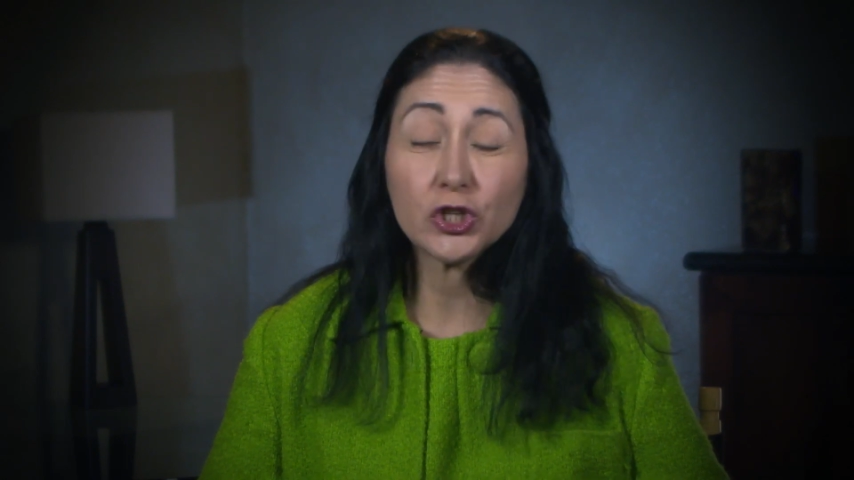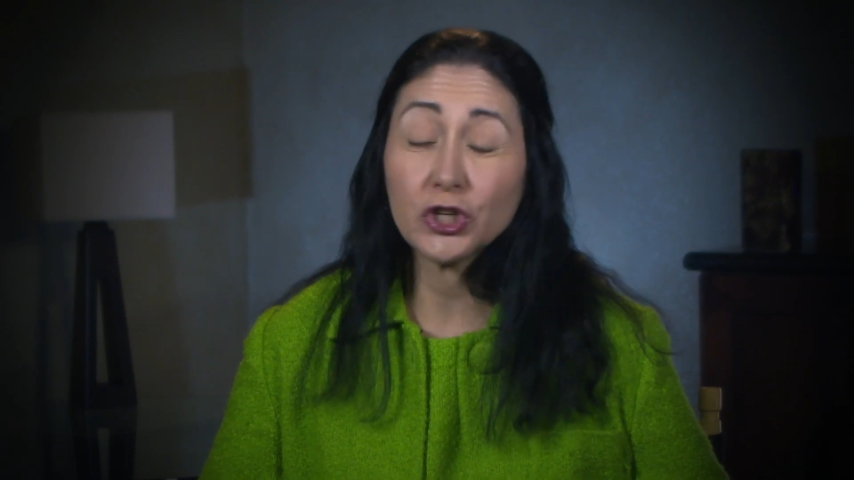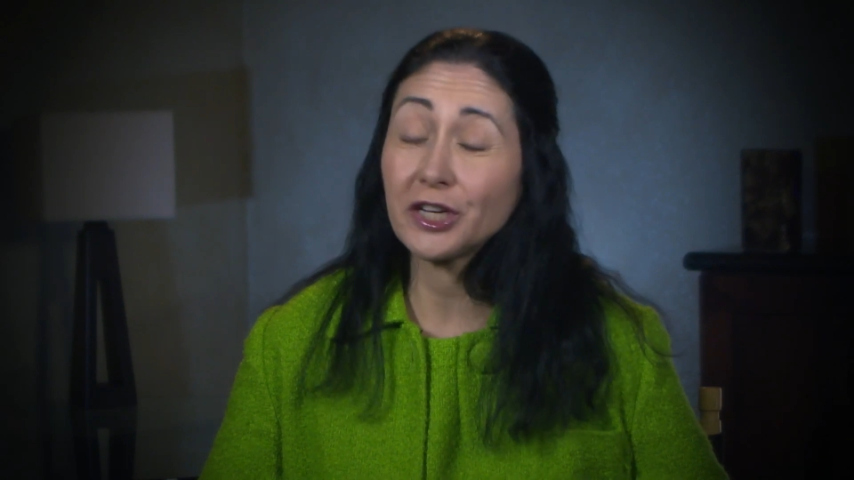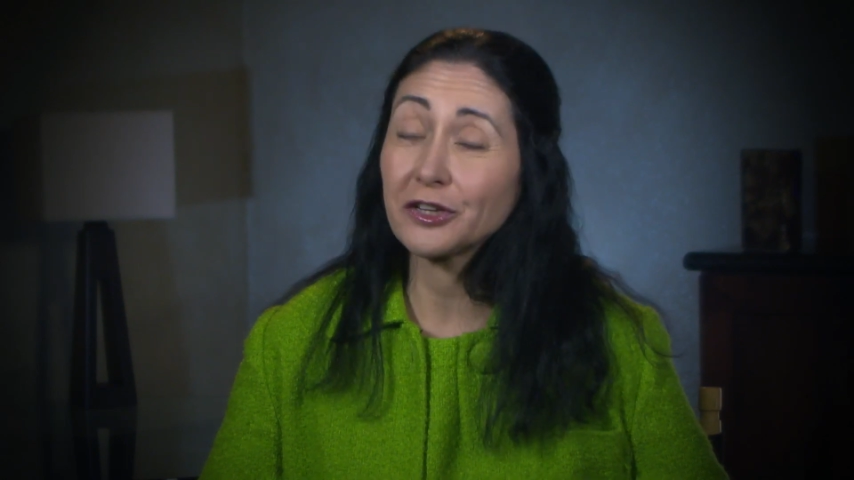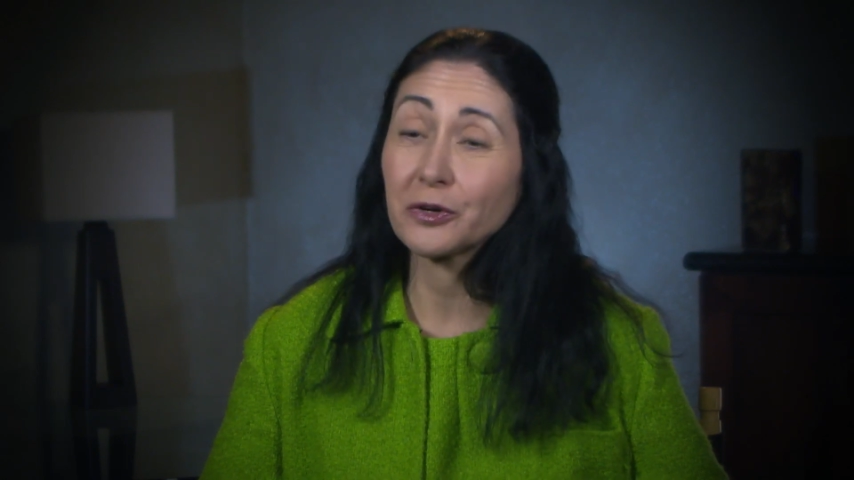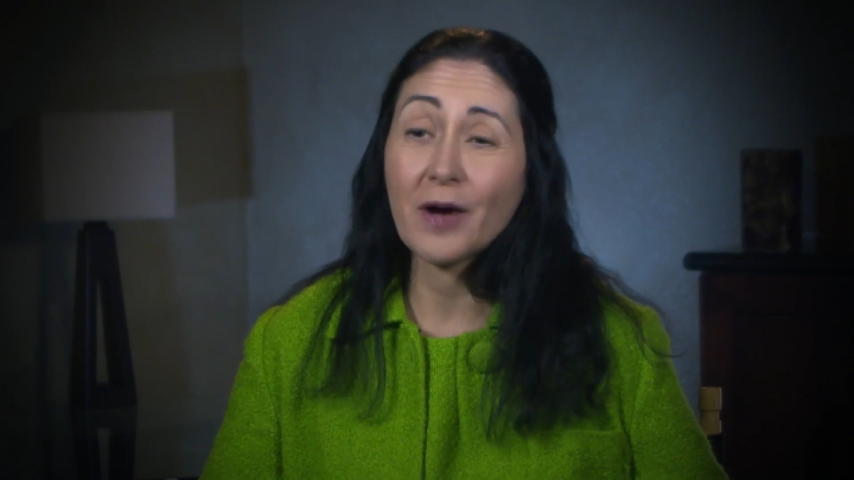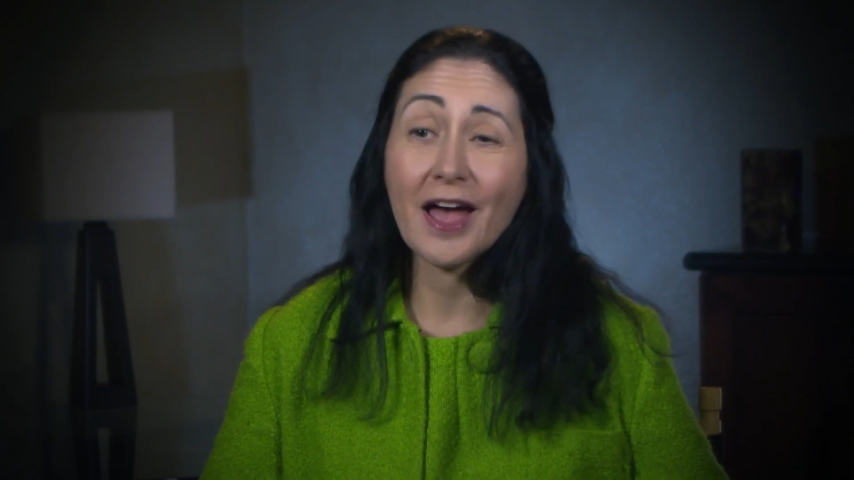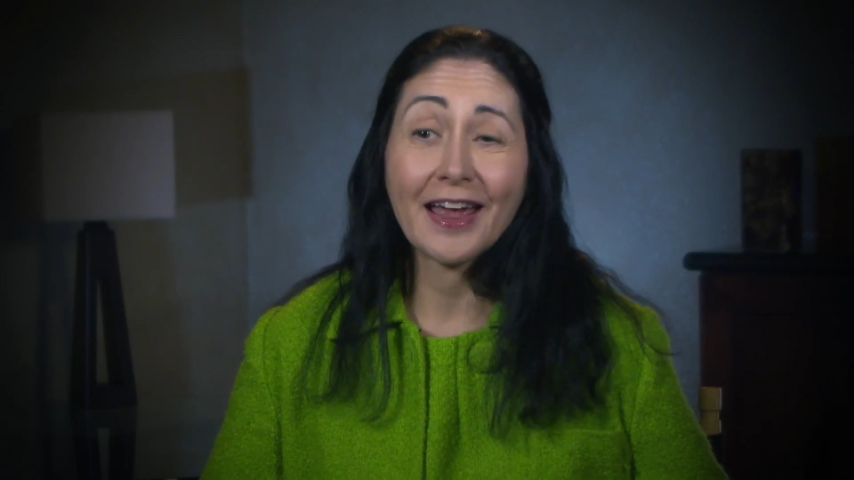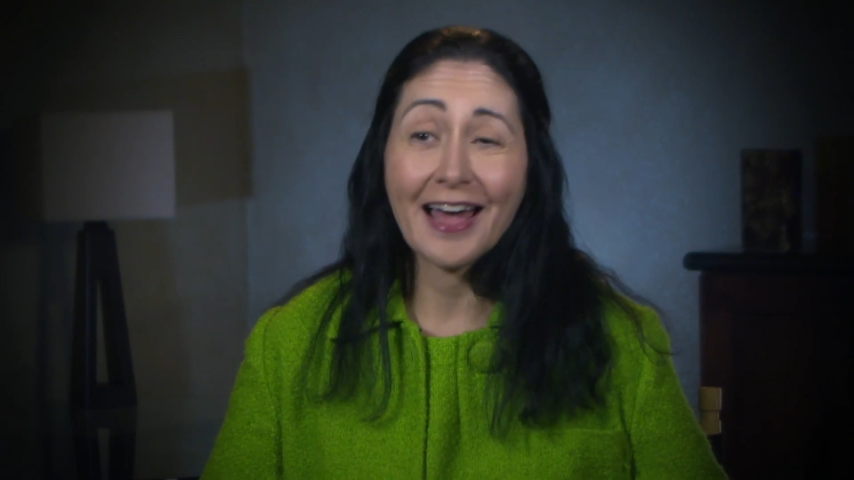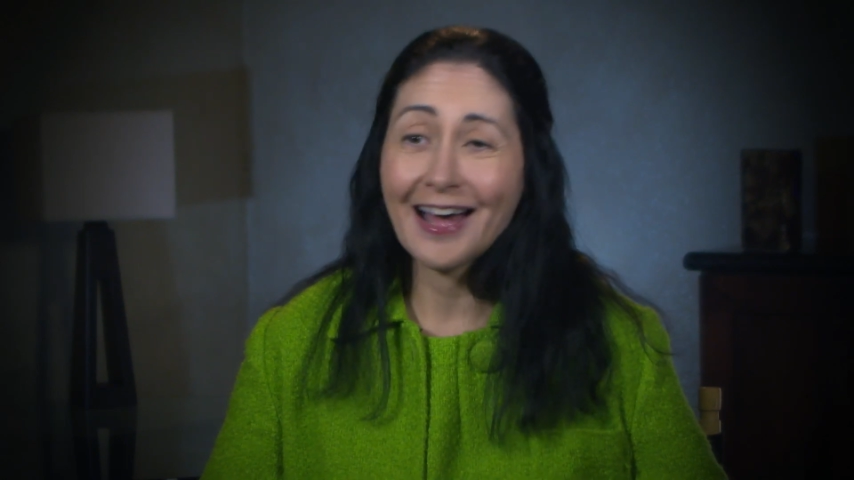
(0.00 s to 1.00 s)
good either
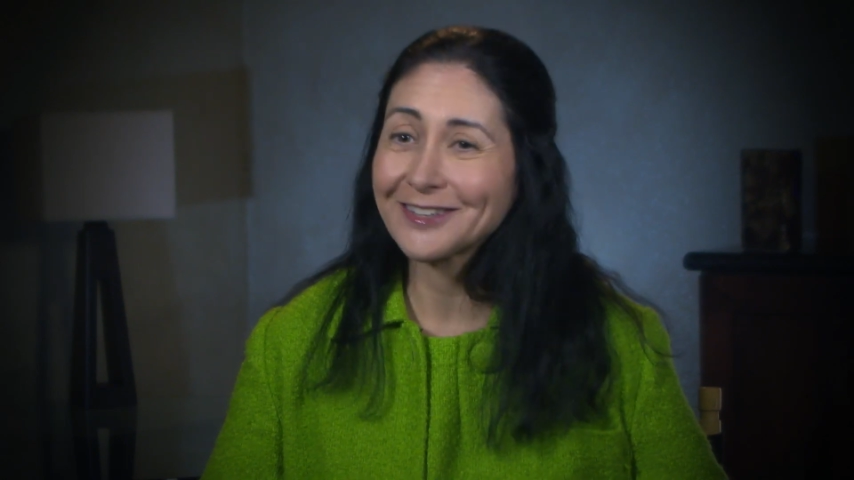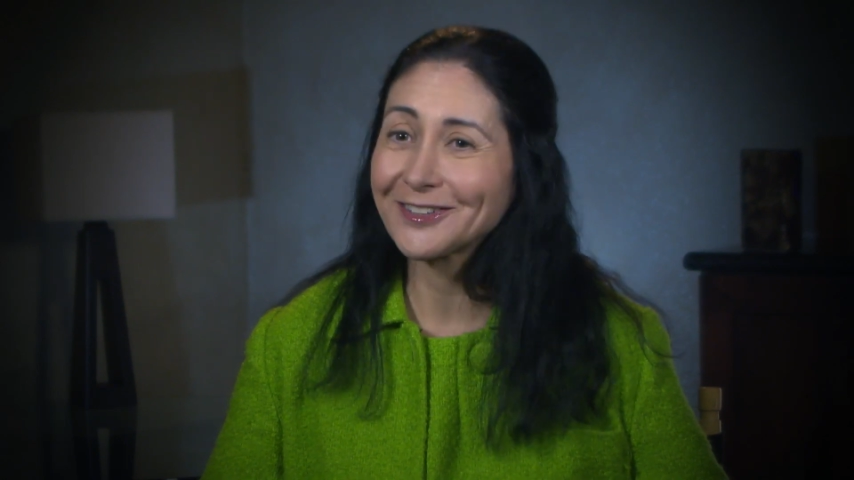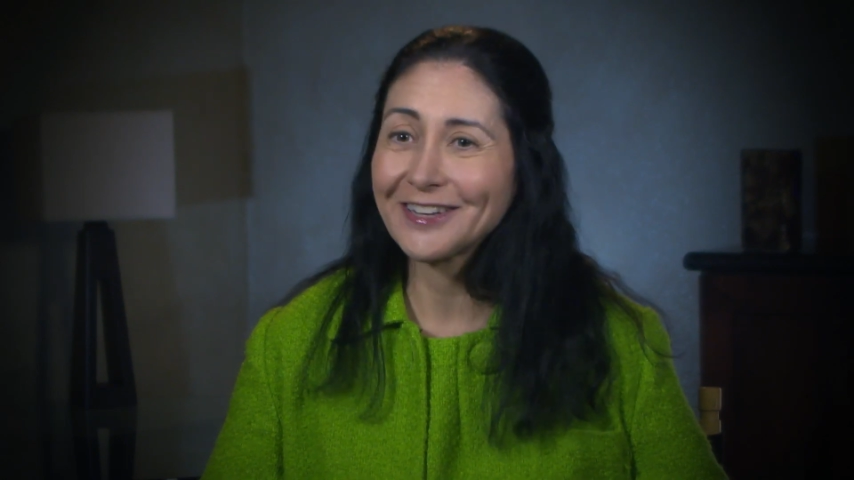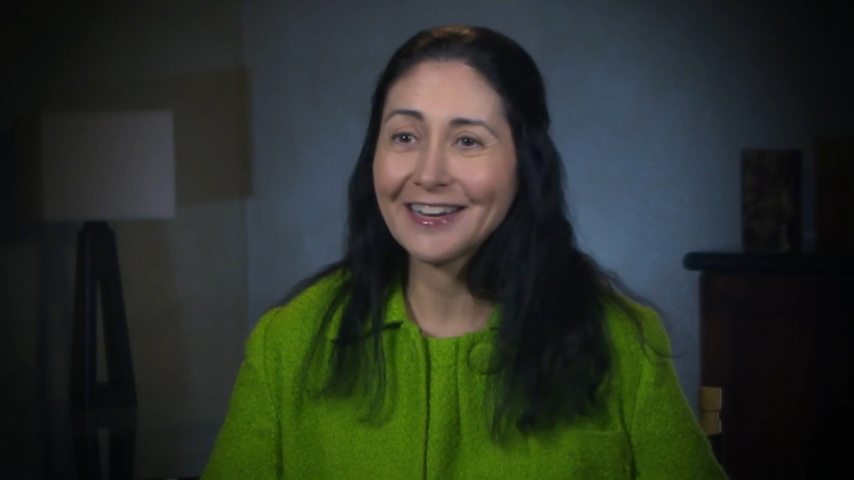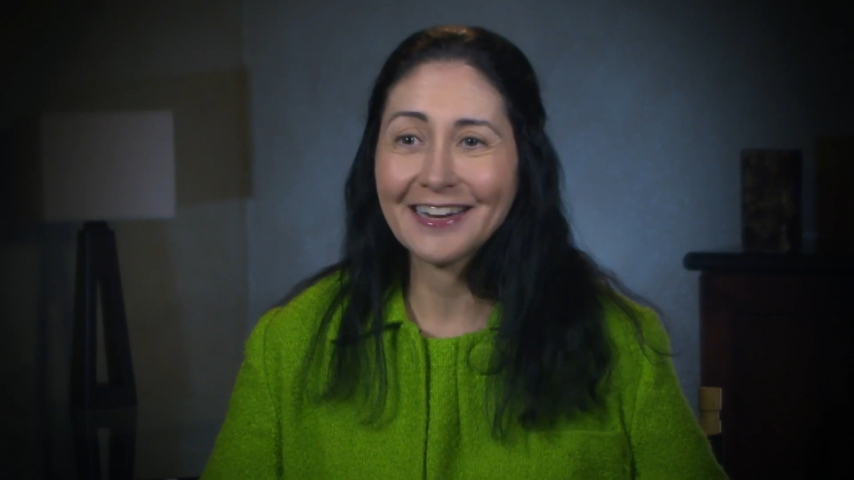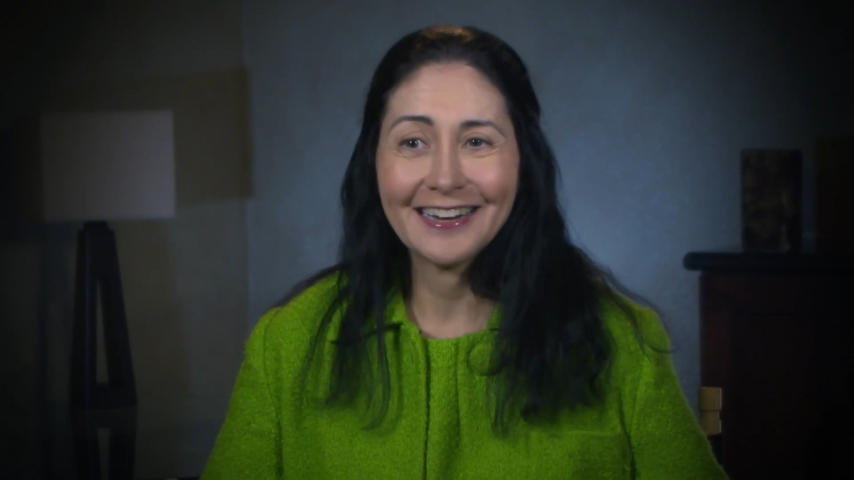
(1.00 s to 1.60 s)
way, actually.